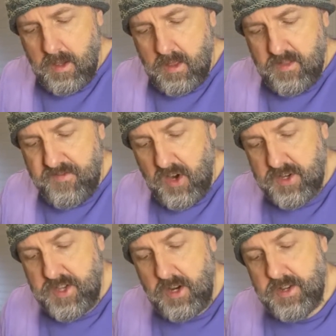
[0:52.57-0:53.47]
The
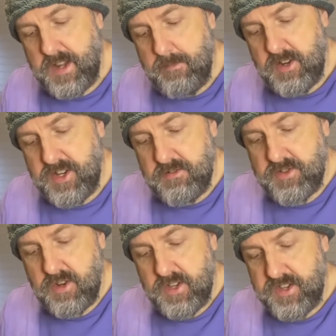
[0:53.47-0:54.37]
forks are not damaged, they're as
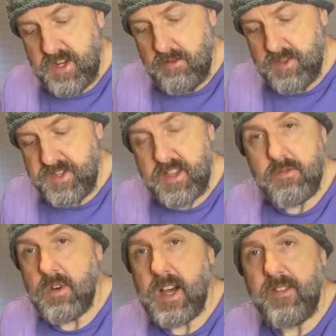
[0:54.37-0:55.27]
good as new. They said they
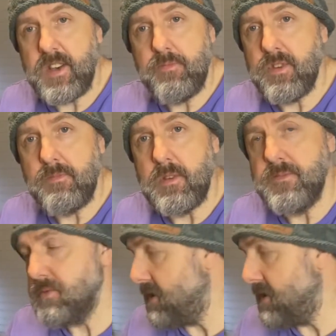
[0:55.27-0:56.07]
won't have any problems with